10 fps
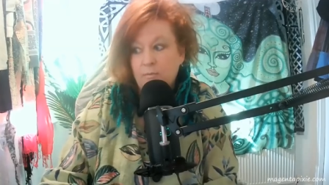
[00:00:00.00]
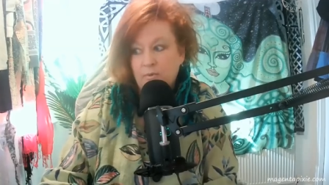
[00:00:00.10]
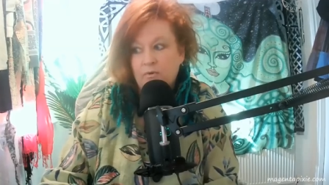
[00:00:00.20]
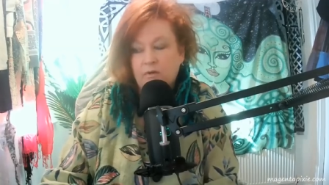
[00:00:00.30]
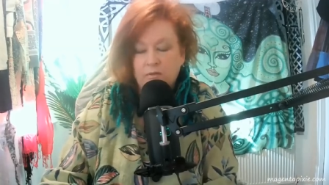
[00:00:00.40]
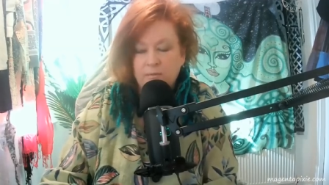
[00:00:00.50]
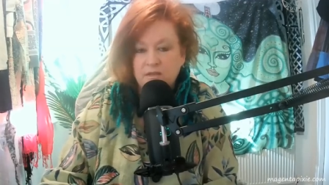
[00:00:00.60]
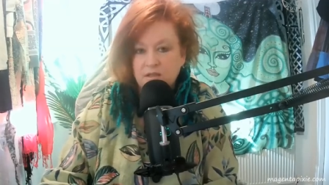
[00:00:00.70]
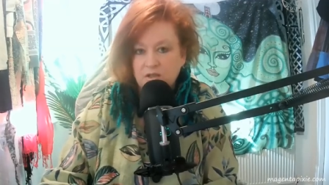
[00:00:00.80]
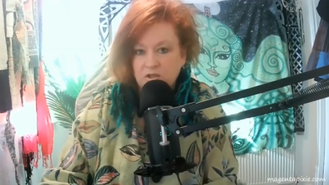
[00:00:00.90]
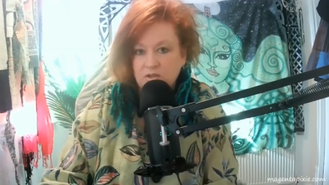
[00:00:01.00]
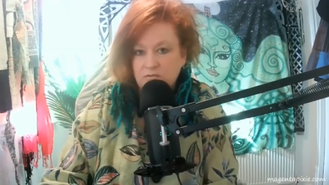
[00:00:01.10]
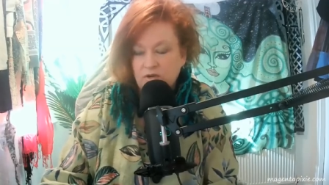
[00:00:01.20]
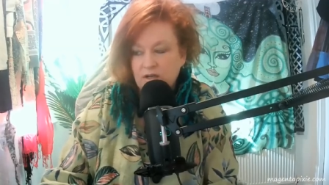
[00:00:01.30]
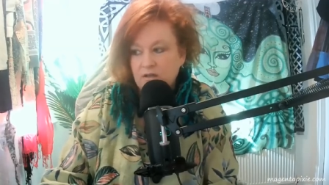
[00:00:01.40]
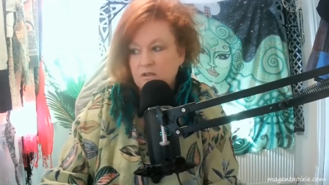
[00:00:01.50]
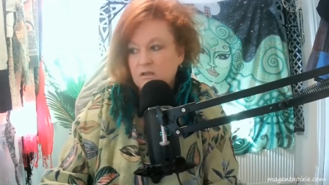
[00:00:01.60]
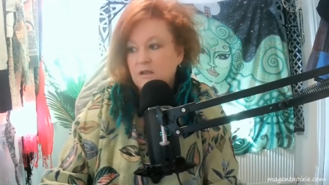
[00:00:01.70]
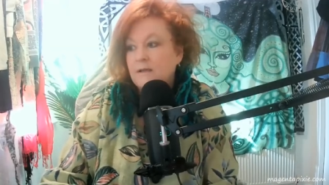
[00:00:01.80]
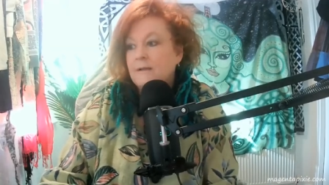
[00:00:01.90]
the book. The meditation is really good.
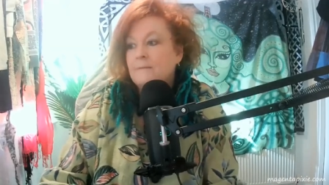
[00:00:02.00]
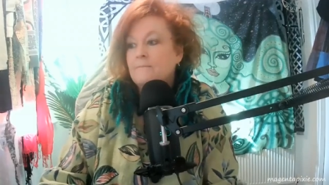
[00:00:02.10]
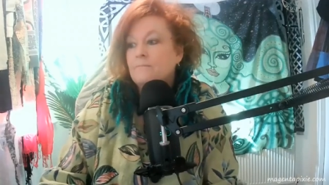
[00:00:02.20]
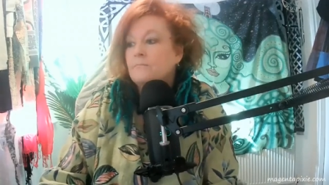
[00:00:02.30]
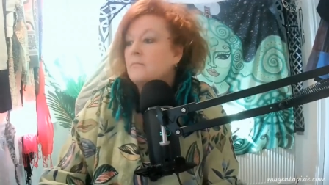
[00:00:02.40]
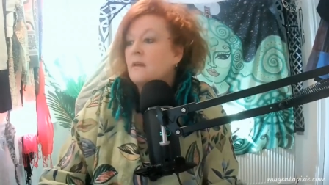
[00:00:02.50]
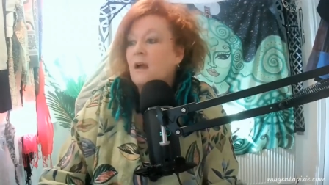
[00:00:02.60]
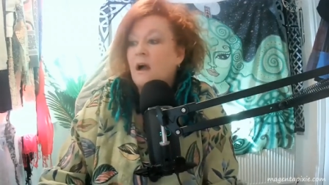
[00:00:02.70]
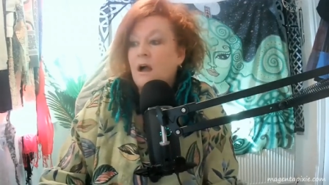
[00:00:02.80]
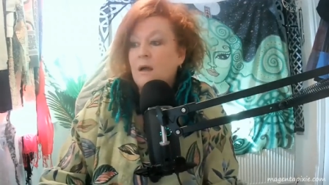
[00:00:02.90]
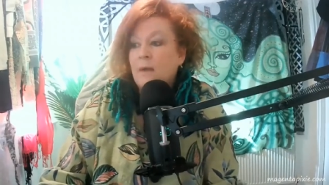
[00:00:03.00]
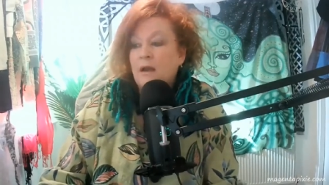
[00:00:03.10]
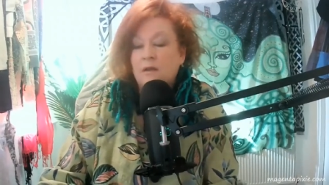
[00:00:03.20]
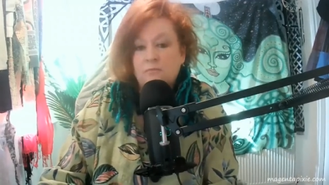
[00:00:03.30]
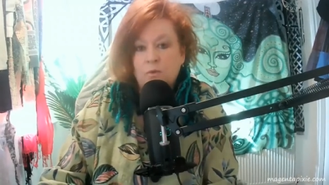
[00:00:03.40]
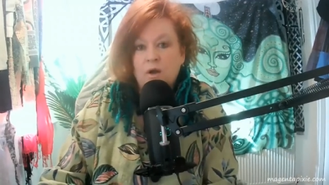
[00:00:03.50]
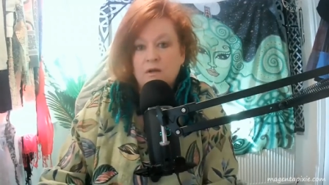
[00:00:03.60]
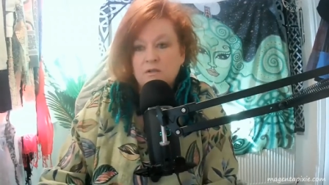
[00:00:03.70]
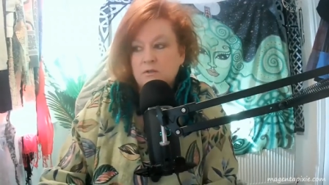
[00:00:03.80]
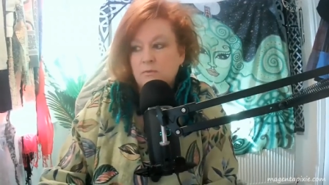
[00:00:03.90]
And I've
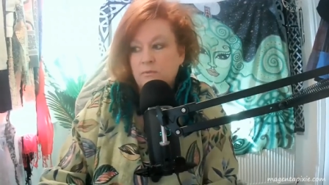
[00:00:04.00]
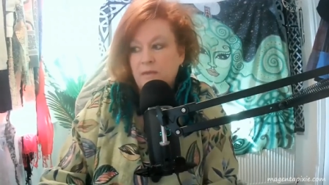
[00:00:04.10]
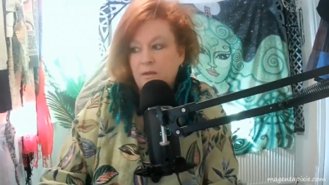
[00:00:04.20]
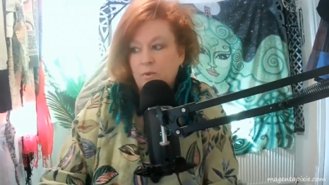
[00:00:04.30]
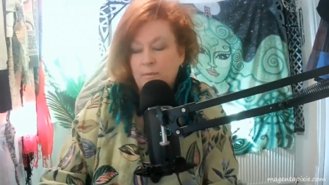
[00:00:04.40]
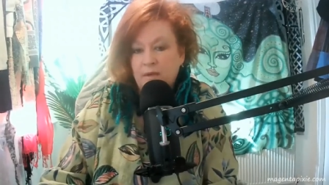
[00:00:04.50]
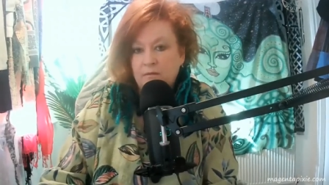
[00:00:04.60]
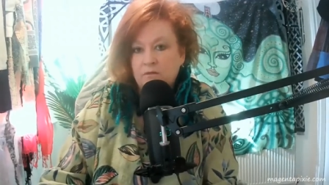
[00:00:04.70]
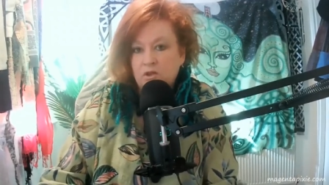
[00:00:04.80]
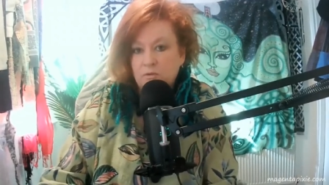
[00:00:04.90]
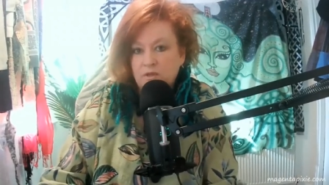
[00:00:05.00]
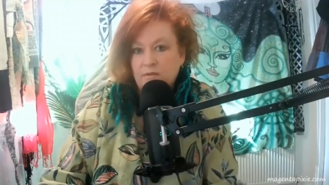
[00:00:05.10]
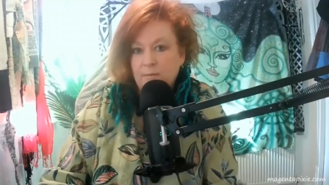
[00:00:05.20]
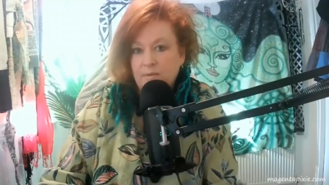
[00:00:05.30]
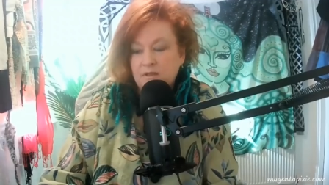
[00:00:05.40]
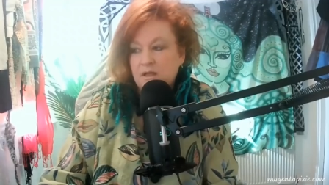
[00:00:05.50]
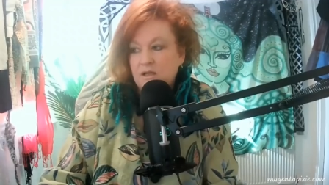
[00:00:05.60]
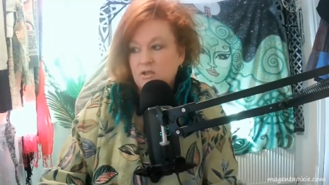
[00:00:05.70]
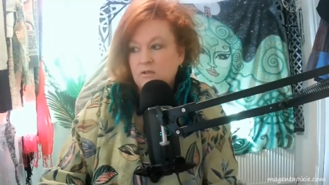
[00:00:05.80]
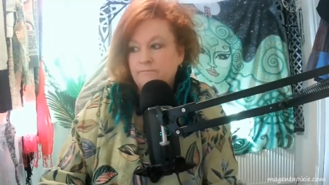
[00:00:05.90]
worked with many women using that
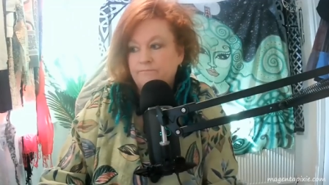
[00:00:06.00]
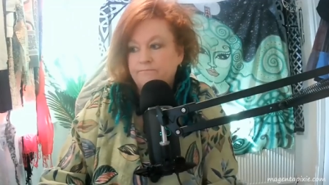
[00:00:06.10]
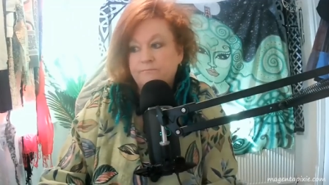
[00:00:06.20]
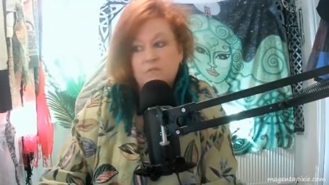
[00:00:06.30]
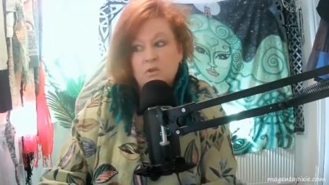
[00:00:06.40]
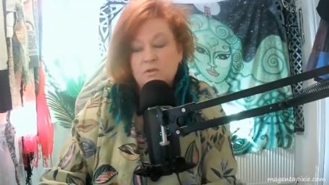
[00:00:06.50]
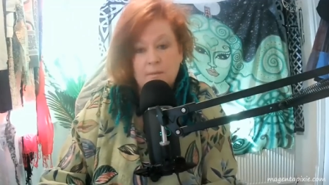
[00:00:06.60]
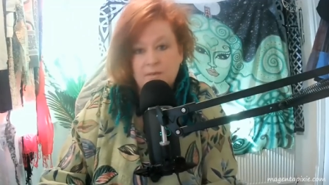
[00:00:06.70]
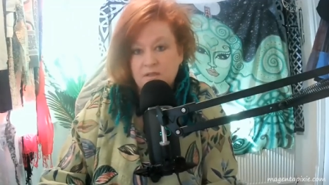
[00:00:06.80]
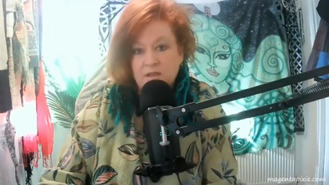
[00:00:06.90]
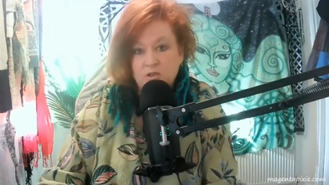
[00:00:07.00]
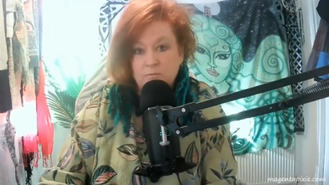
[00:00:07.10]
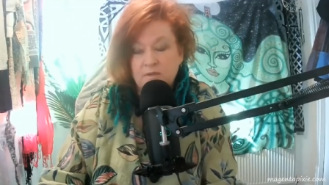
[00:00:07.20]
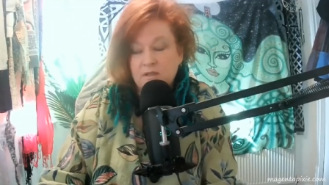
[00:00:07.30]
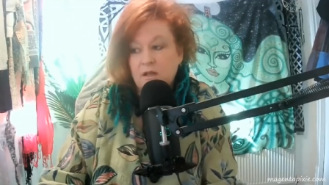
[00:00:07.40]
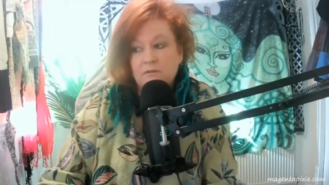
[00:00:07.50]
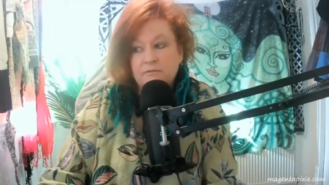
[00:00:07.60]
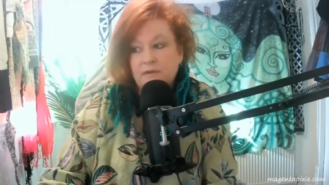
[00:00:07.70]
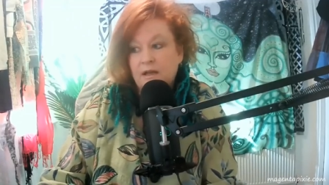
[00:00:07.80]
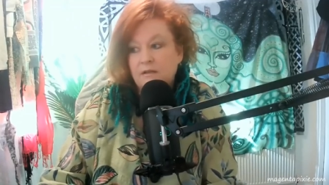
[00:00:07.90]
meditation. I use that meditation myself
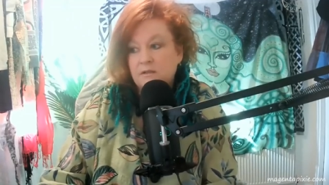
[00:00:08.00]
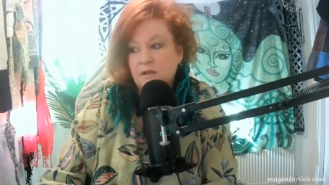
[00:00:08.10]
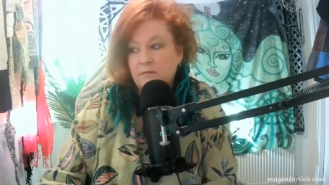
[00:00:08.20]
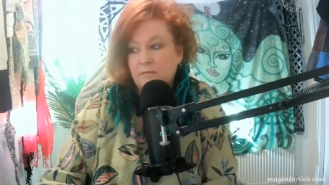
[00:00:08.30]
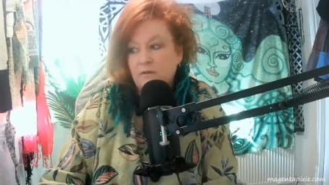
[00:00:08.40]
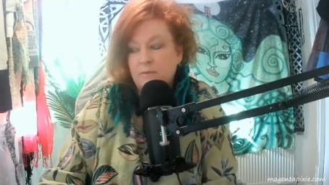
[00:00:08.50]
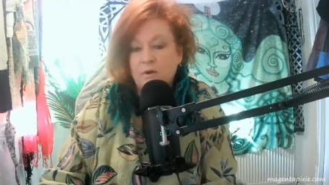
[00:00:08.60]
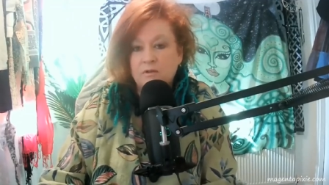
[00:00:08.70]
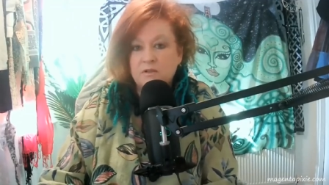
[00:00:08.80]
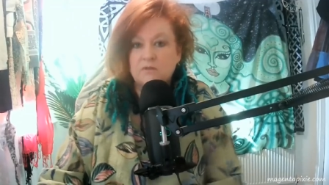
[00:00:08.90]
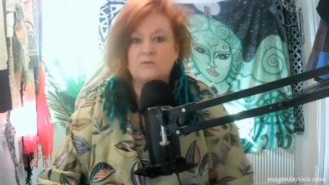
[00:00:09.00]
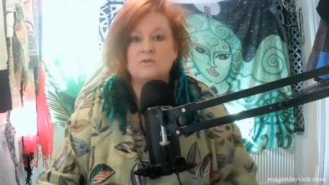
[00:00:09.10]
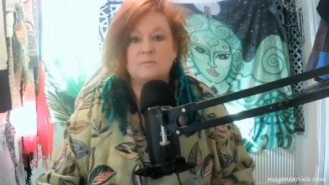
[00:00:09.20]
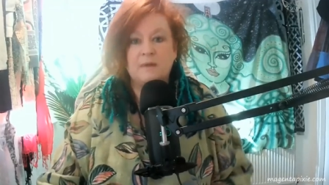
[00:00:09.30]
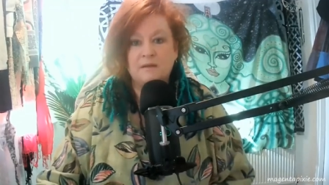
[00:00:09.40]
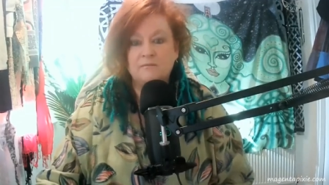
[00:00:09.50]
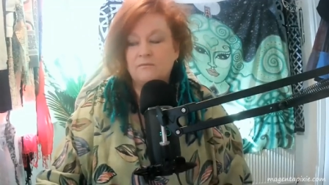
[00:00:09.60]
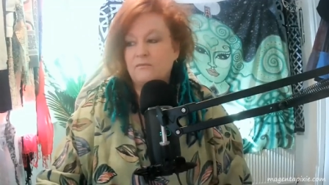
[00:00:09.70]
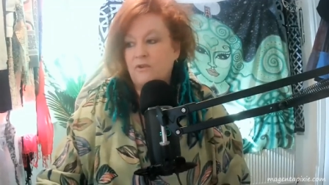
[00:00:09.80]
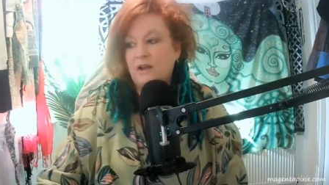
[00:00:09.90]
and have passed it on to many
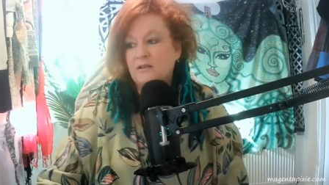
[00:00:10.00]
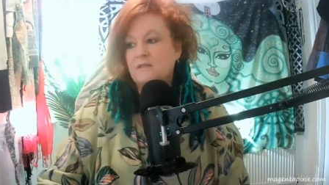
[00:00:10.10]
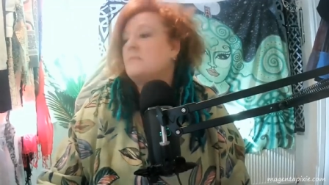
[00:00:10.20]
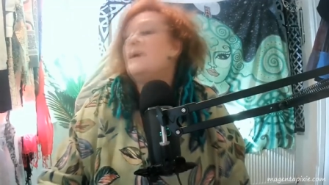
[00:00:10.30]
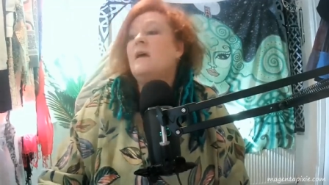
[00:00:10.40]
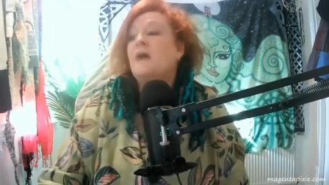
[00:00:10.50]
friends.